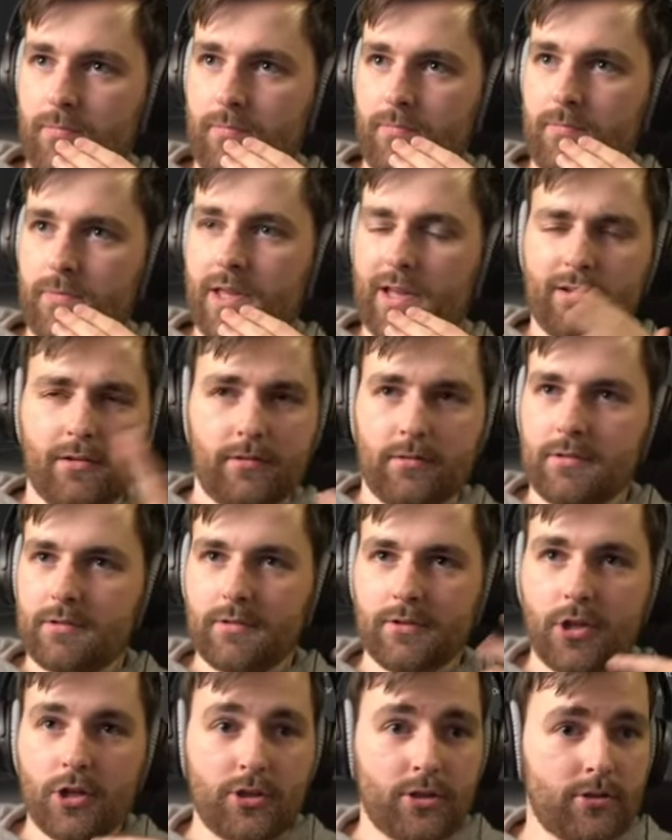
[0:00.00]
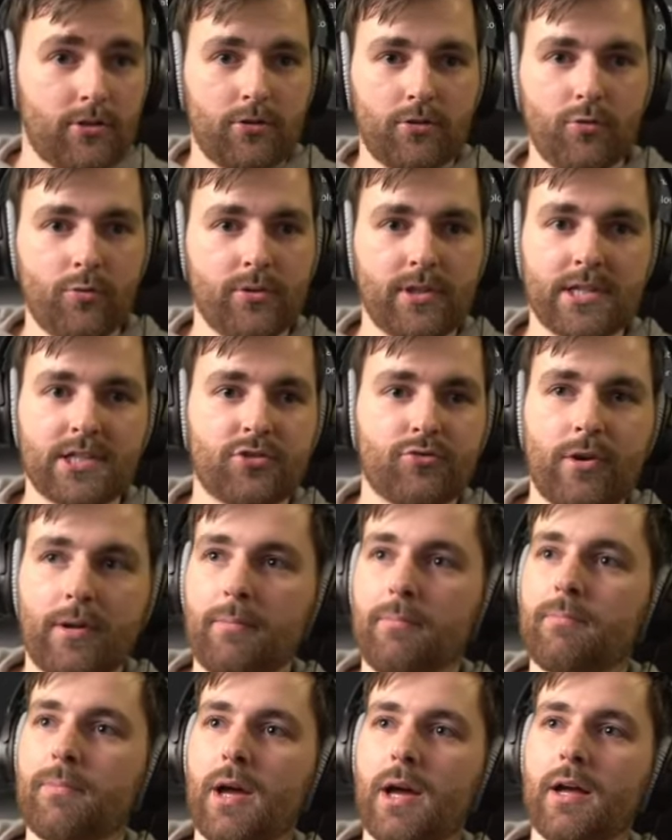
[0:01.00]
that nothing to do with this
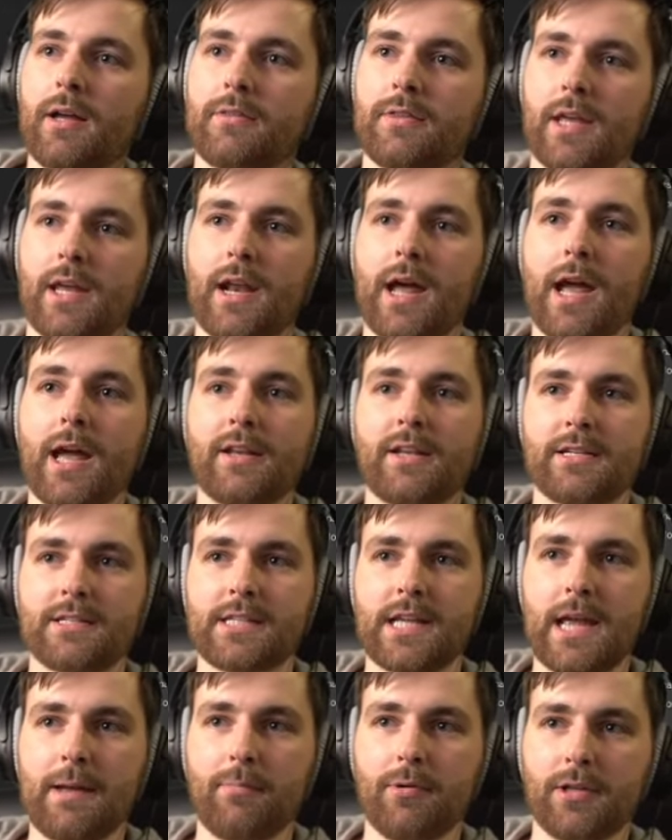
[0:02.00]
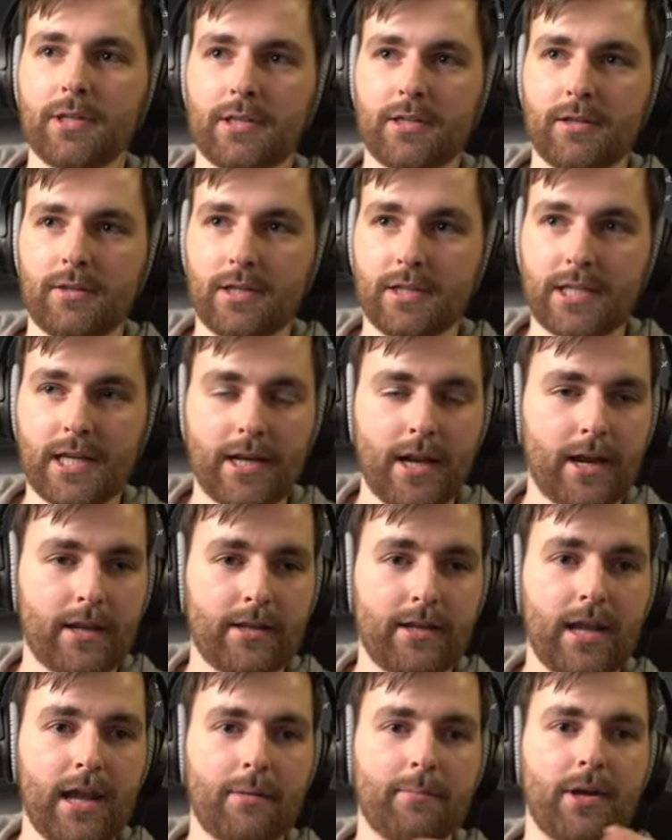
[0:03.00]
stream. Uh, then I had disabled the 1080
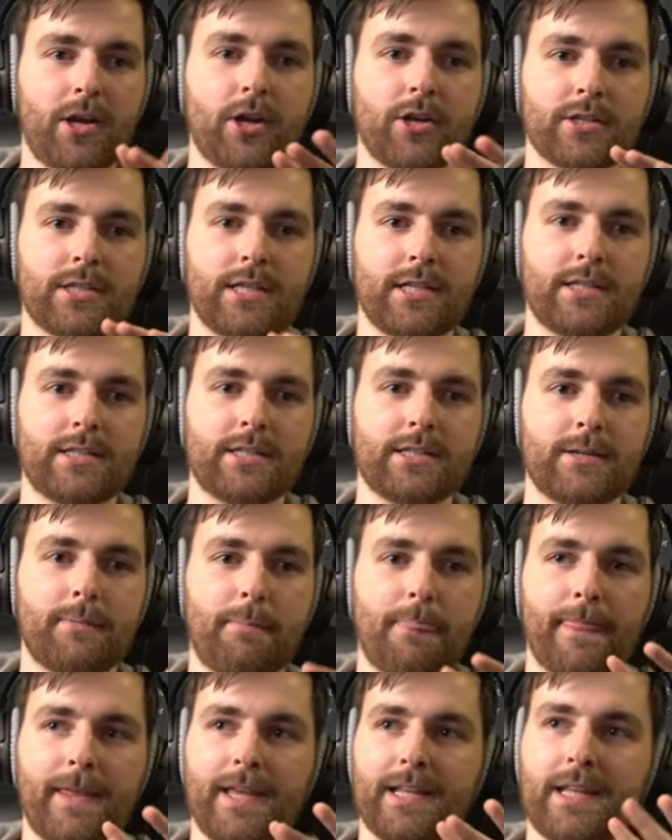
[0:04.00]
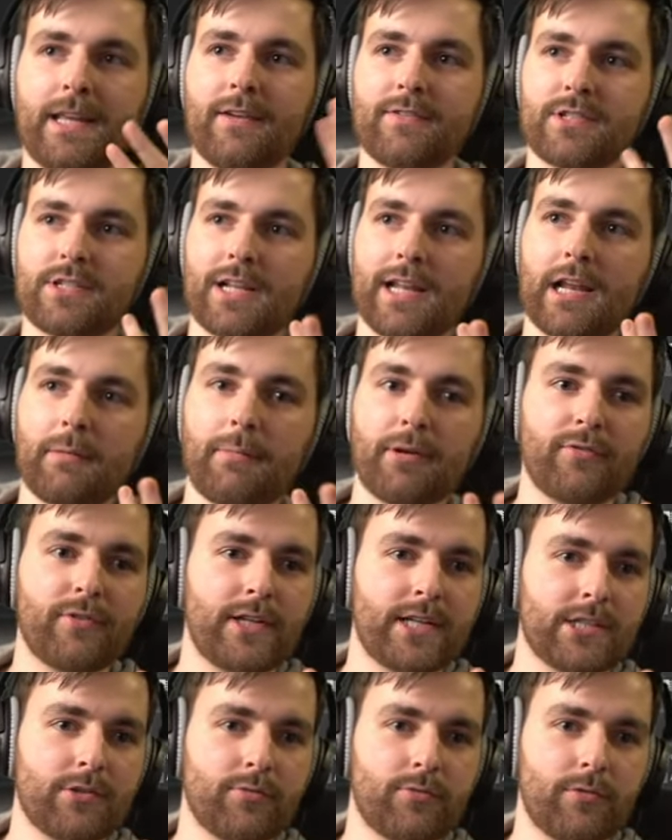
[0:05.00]
Ti because it's it gives a little
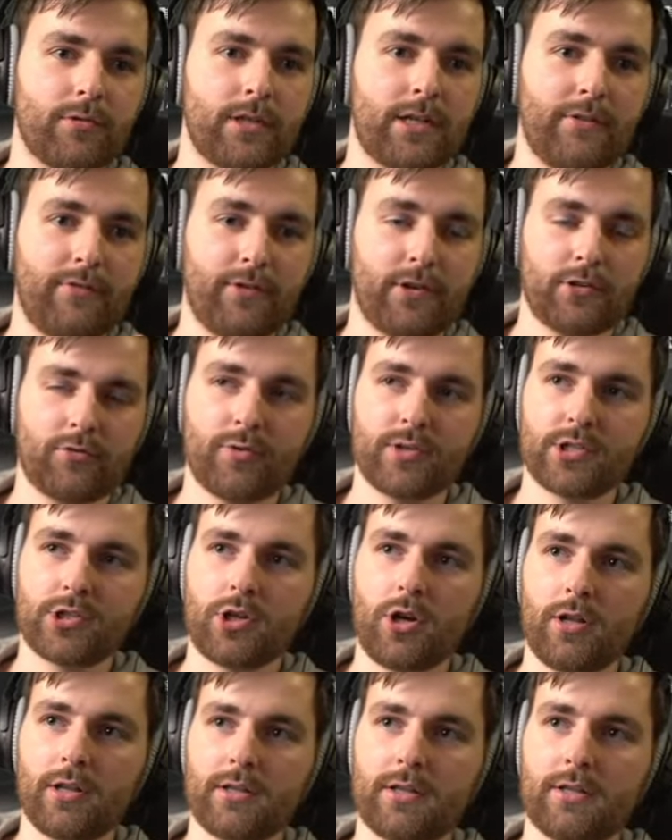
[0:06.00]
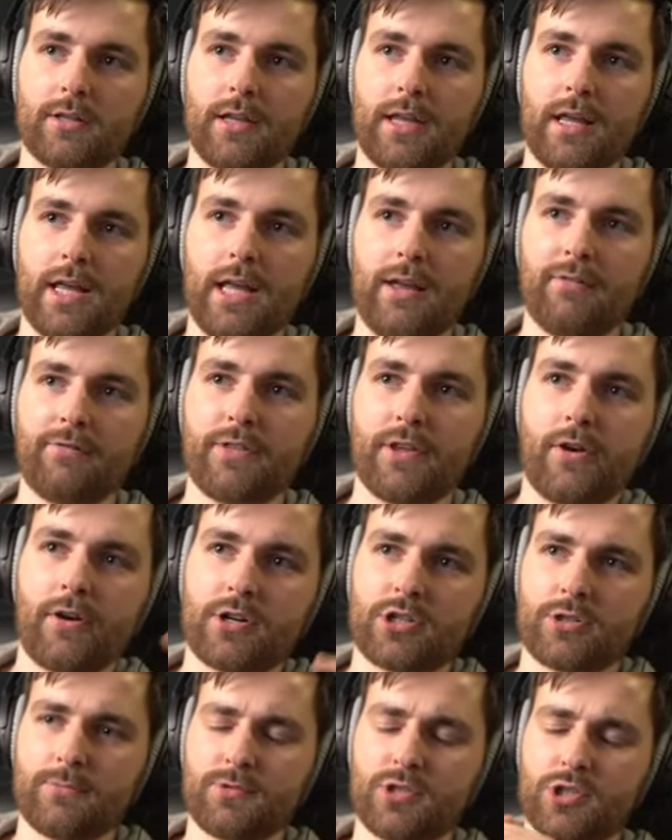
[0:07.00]
bit of different result if there are
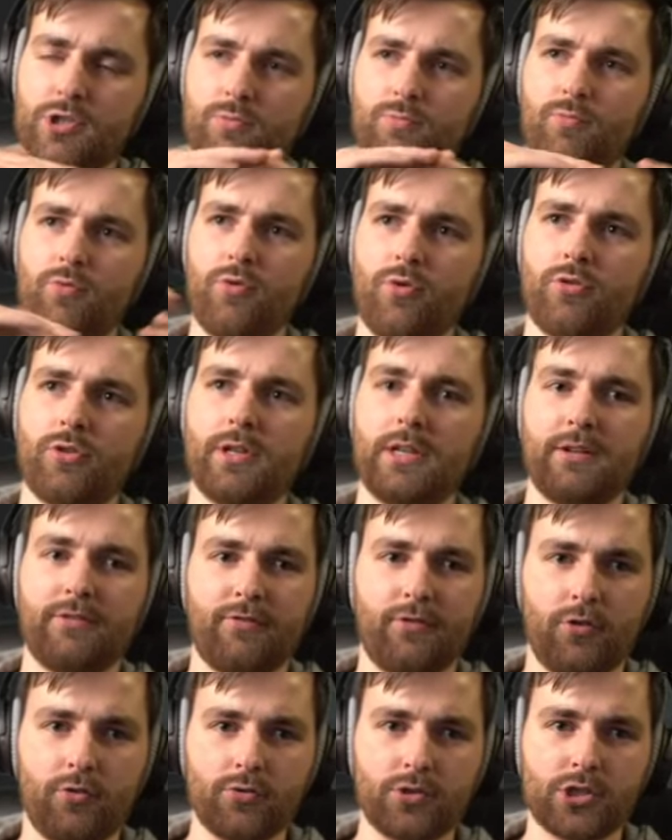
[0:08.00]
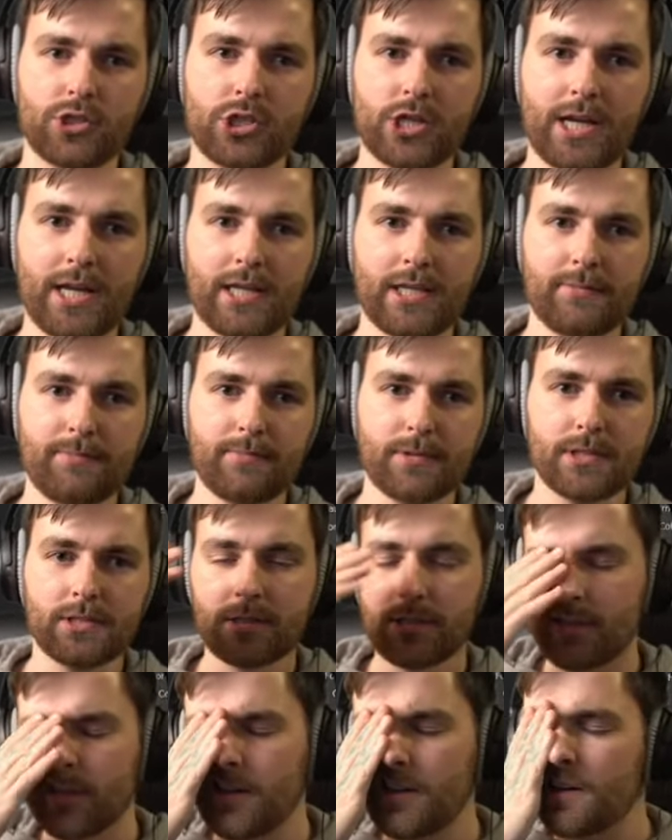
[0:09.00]
some smooth diffuse shapes
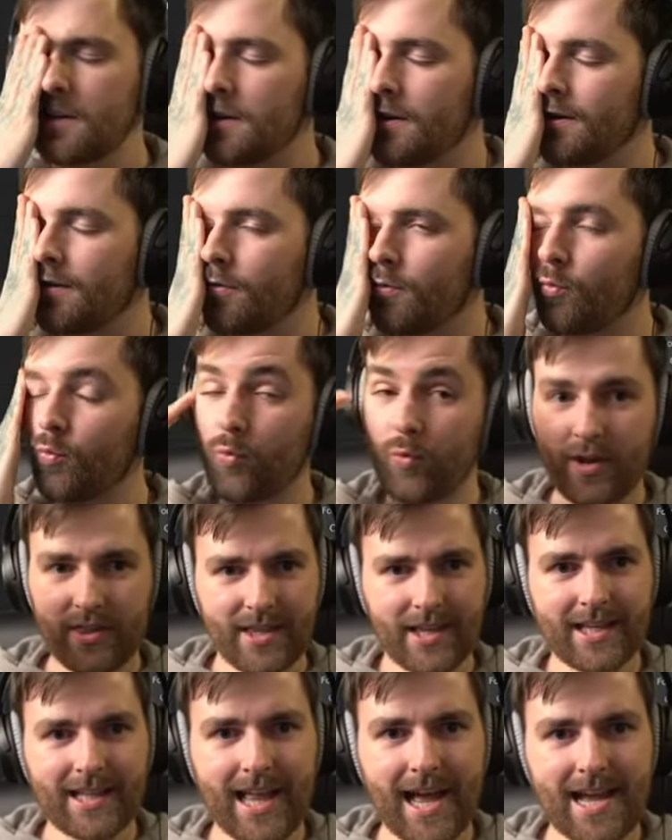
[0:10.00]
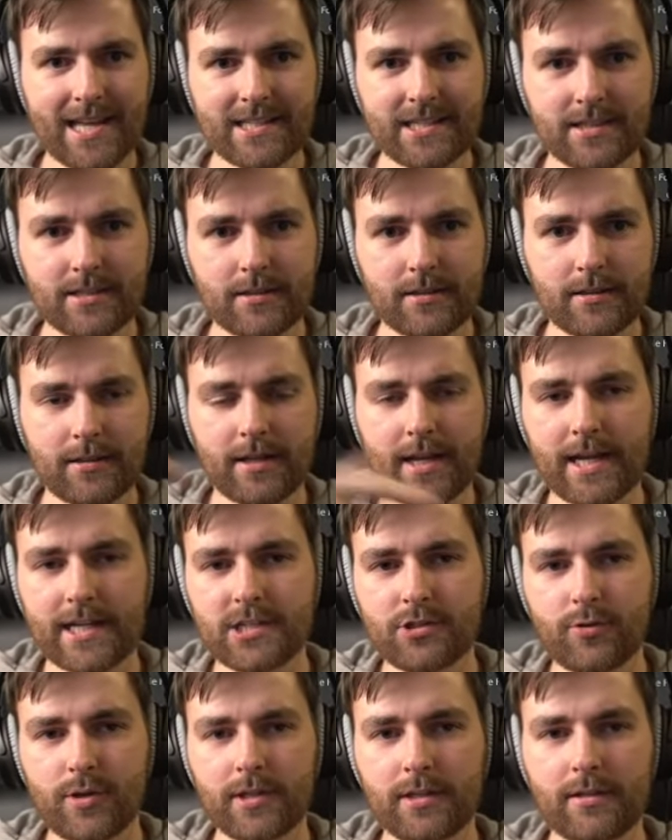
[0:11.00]
with glass next
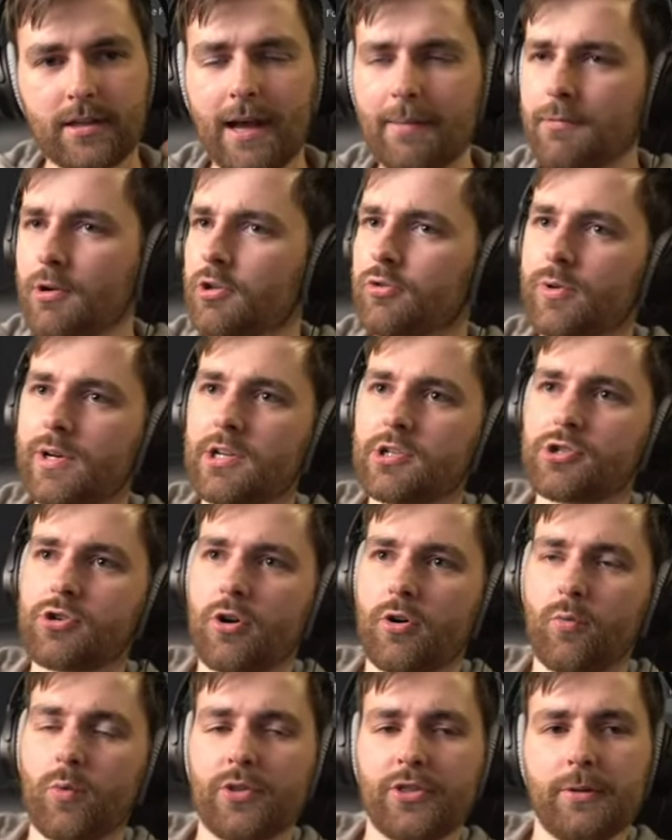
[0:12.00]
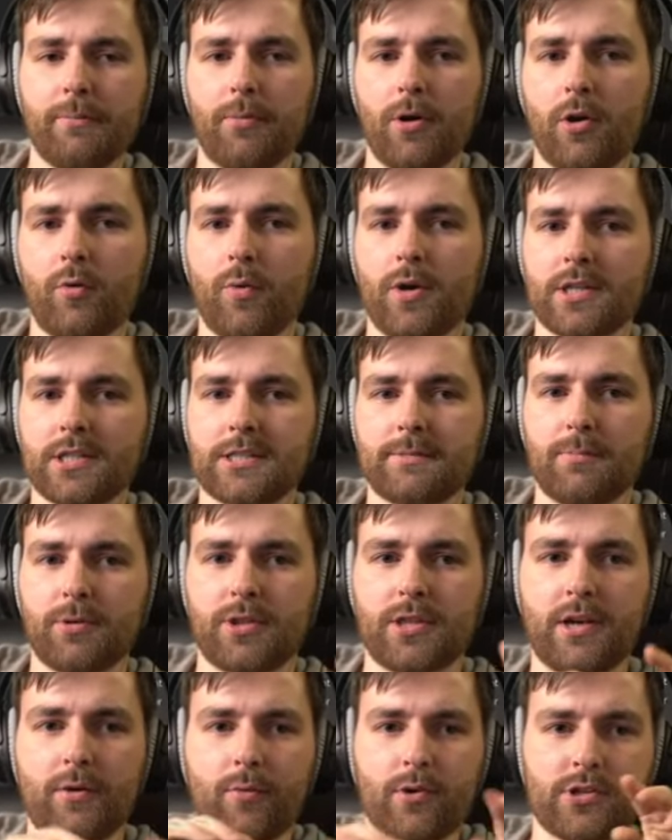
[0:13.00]
to it. I'm not really sure what the bug was, but
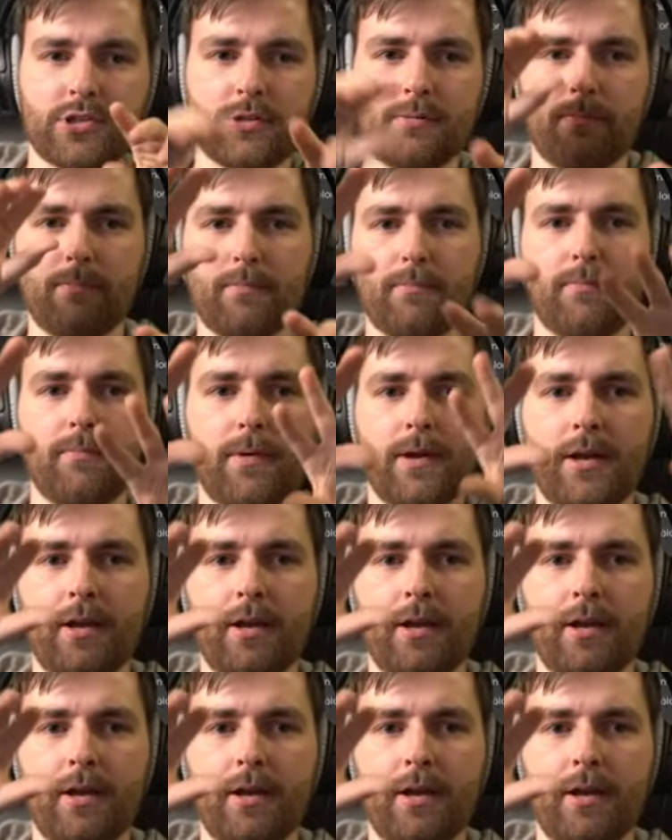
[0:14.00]
there were some